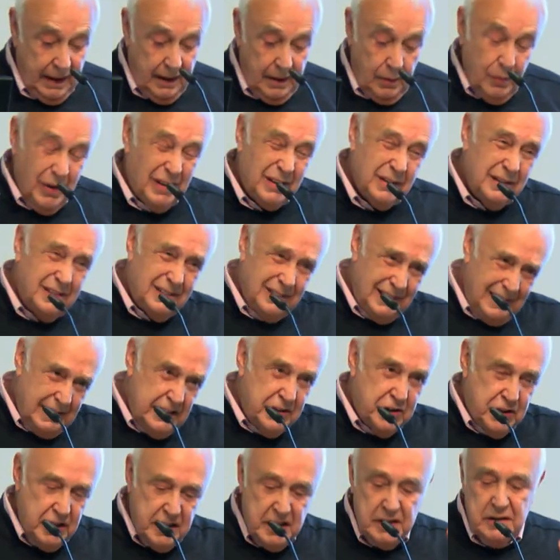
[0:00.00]
Well,
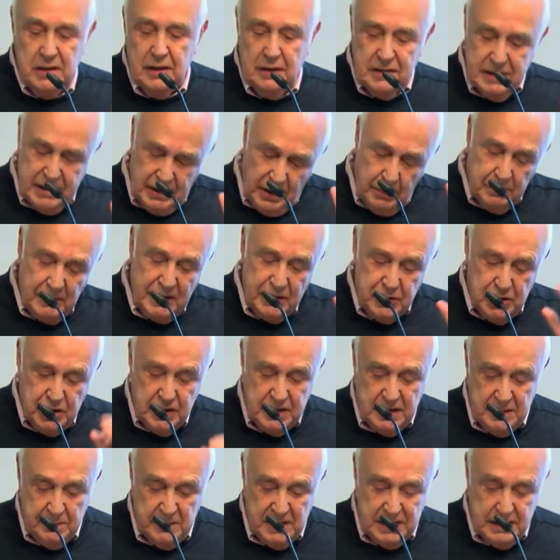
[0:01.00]
some
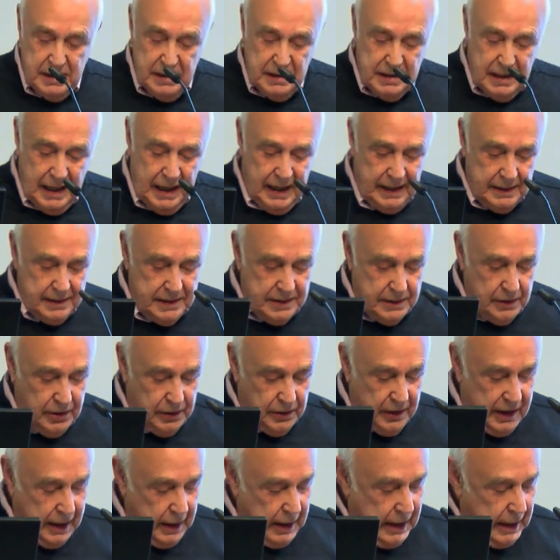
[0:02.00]
legitimacy it had,
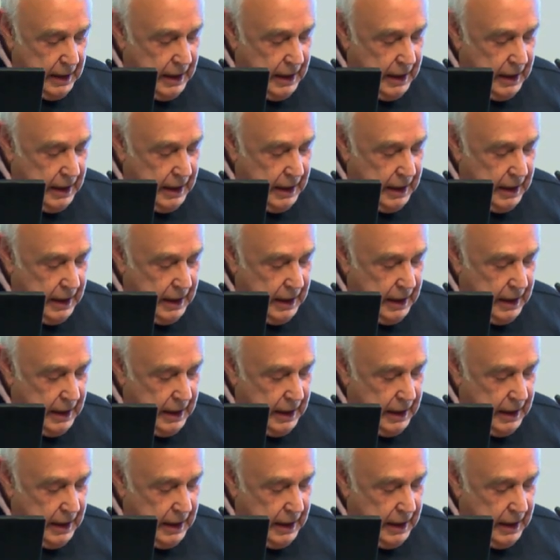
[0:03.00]
sorry.